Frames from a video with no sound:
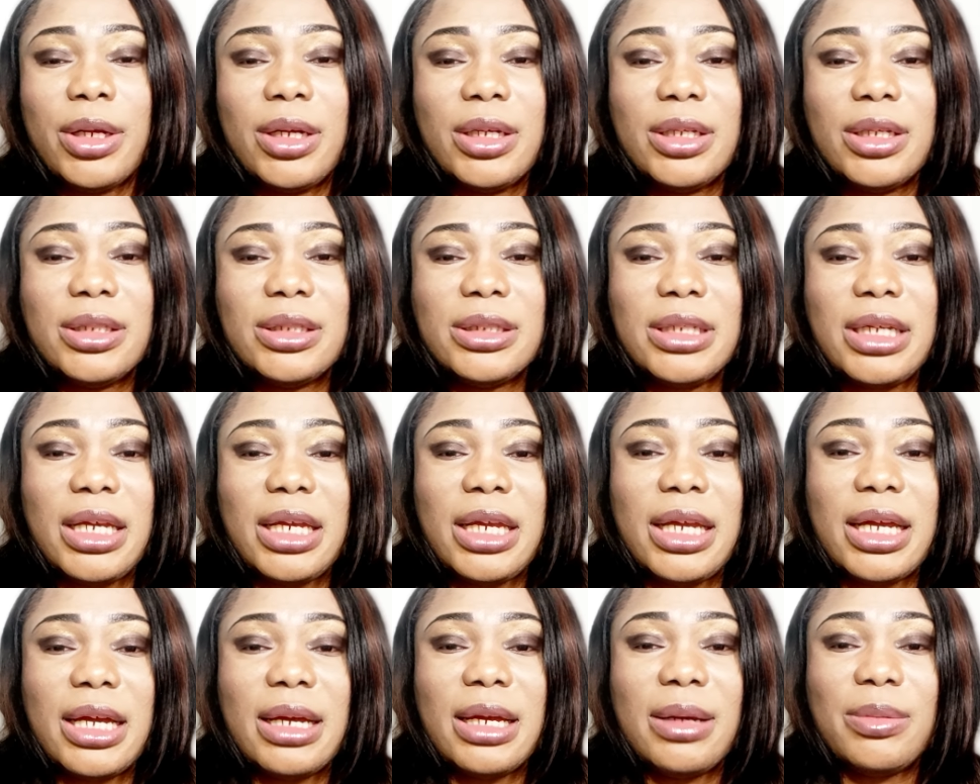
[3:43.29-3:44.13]

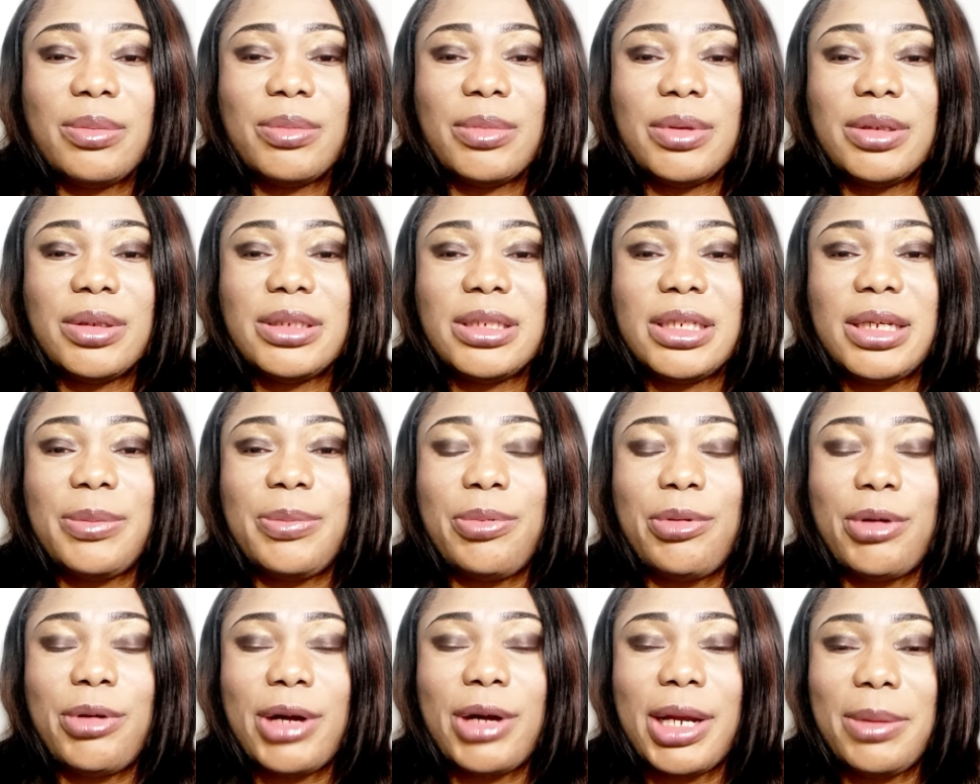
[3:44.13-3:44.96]
the
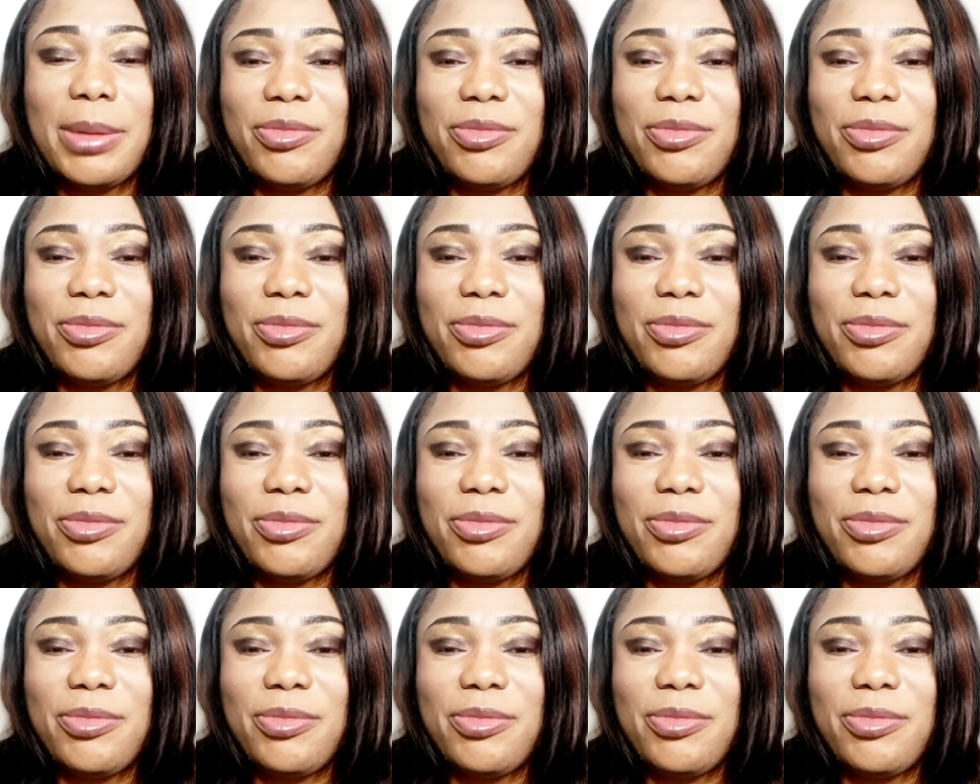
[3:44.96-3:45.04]
Prime